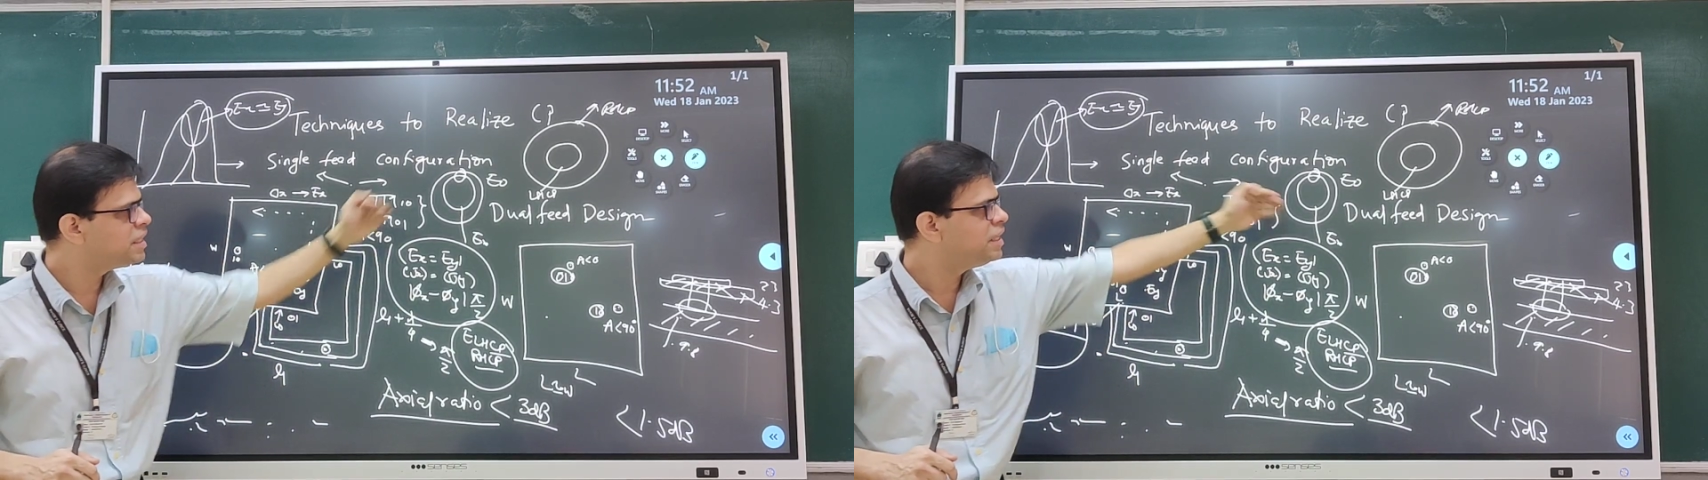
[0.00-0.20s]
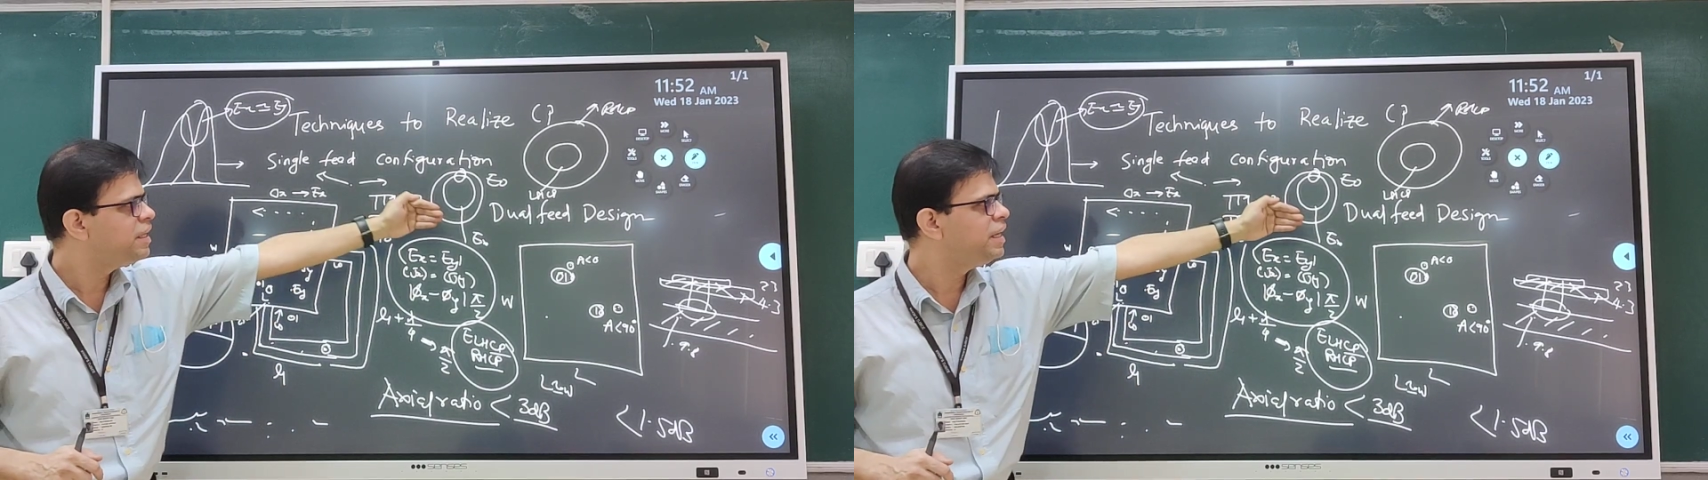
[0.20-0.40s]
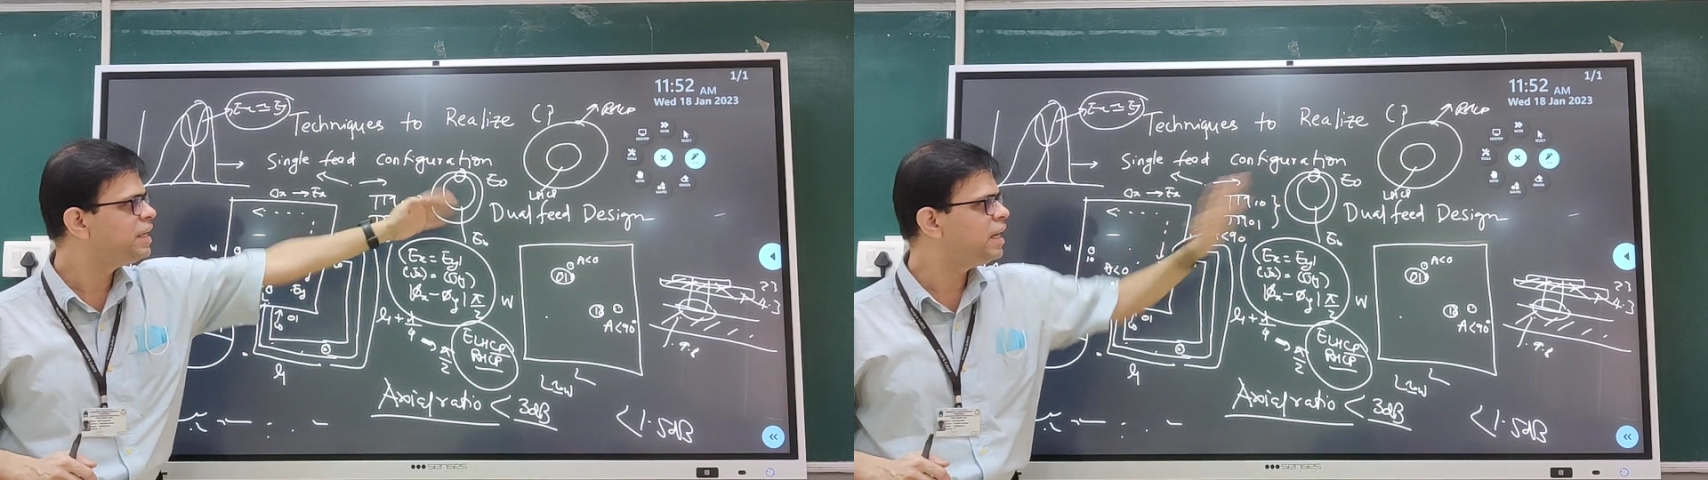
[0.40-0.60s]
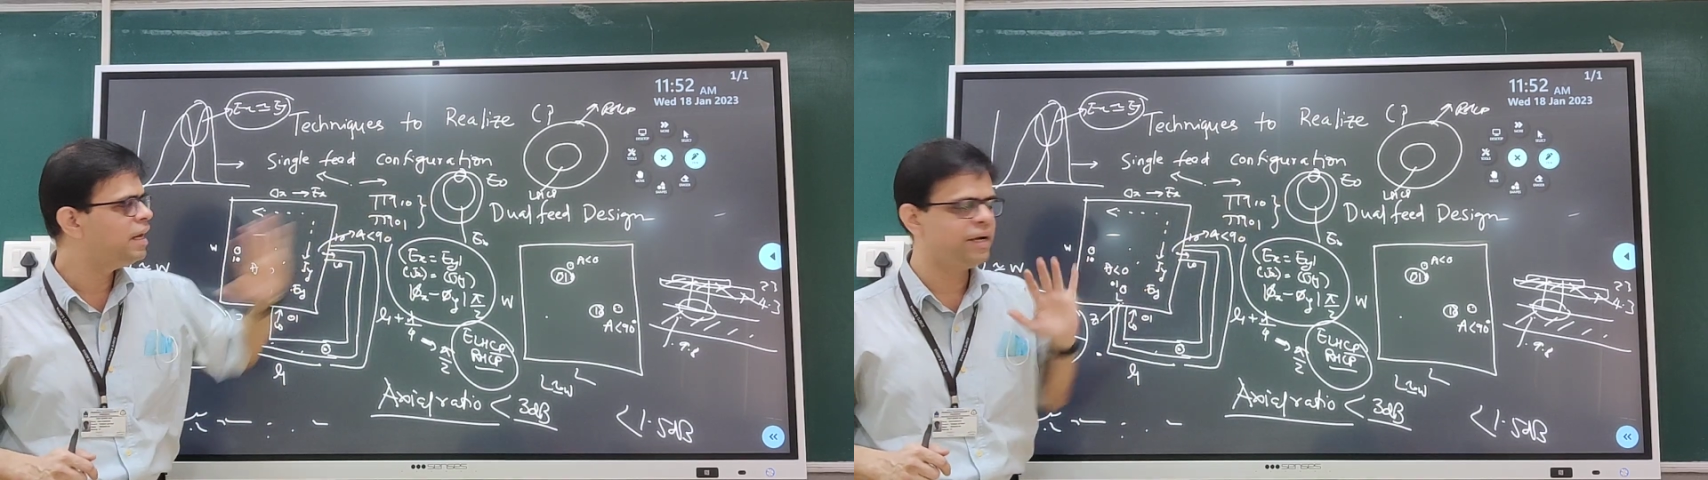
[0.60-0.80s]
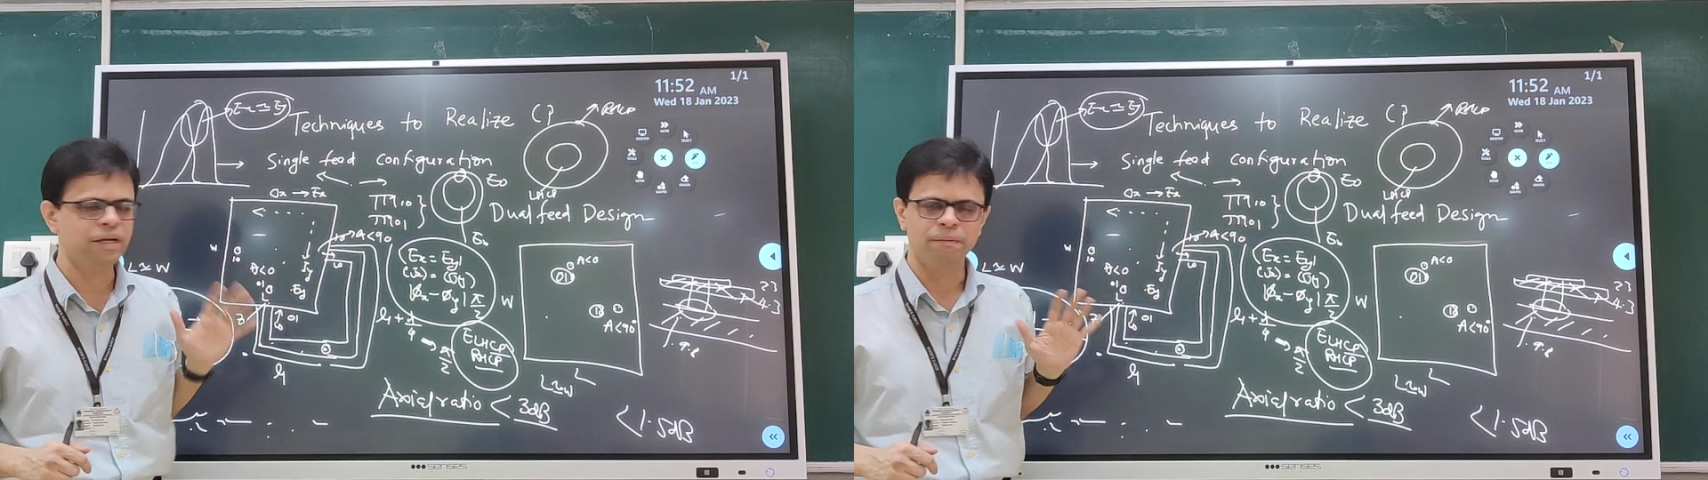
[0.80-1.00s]
it in detail
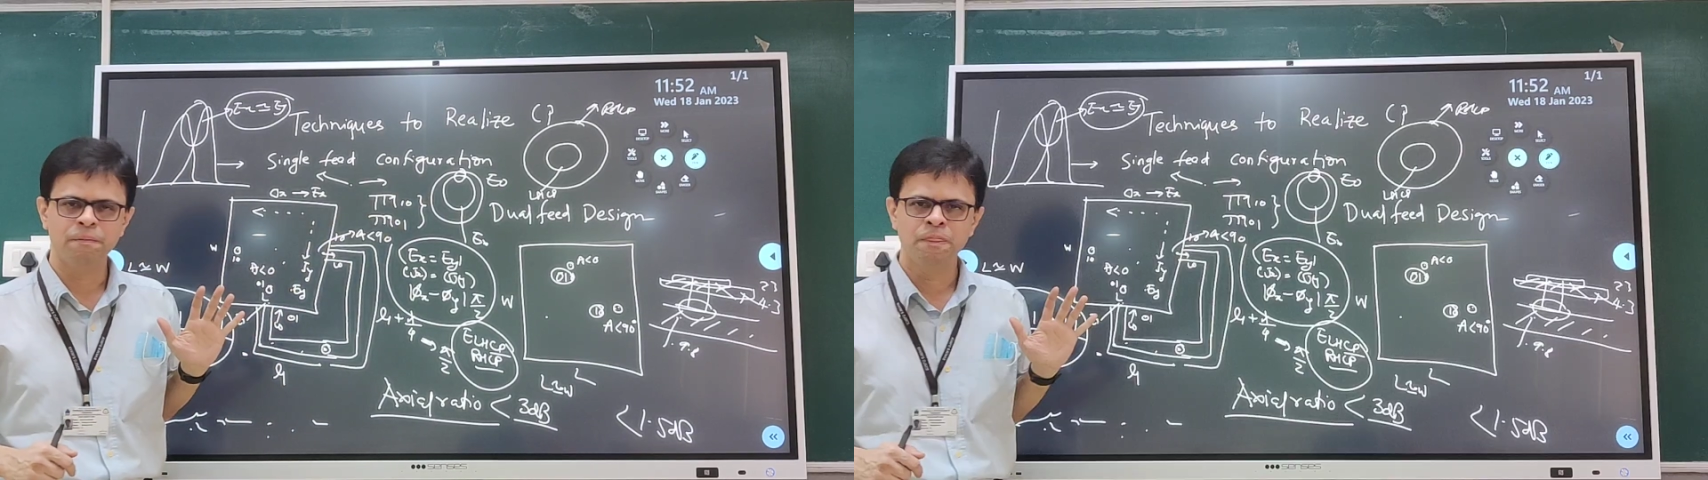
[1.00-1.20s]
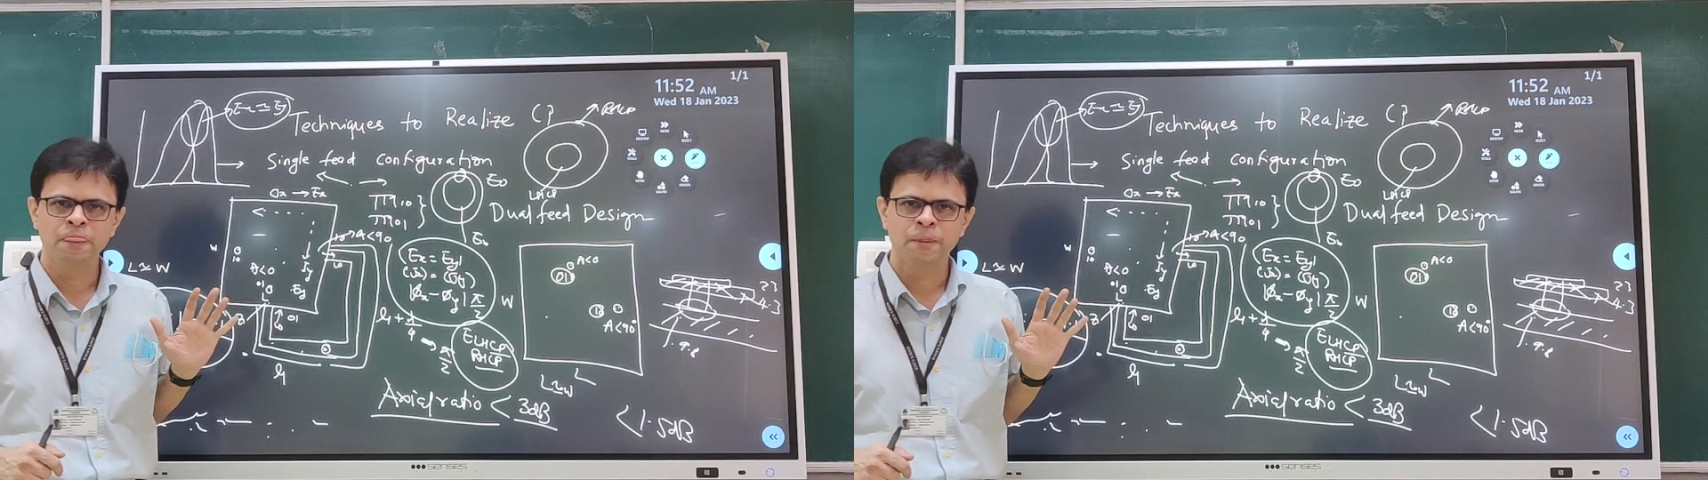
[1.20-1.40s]
later.